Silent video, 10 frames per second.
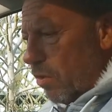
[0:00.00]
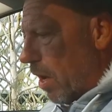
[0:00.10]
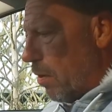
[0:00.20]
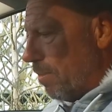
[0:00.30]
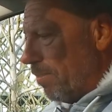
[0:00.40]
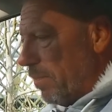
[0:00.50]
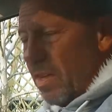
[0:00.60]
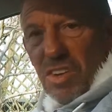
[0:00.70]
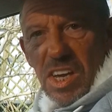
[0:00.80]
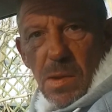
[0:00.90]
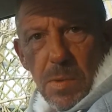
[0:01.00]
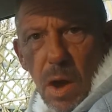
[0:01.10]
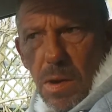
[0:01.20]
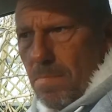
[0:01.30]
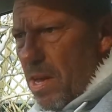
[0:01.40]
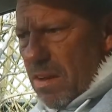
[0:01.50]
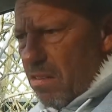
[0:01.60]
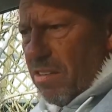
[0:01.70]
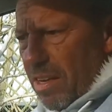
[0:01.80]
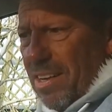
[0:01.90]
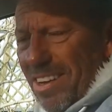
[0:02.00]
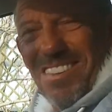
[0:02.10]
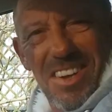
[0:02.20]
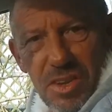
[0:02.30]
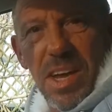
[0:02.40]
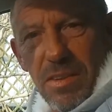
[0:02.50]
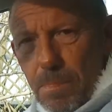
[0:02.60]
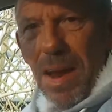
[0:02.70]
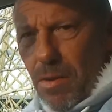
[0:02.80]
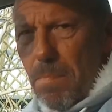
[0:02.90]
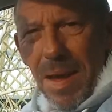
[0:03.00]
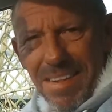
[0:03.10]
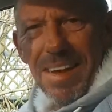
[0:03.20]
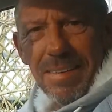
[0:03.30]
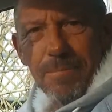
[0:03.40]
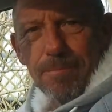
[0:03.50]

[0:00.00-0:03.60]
So let's keep going because this just gets better and better.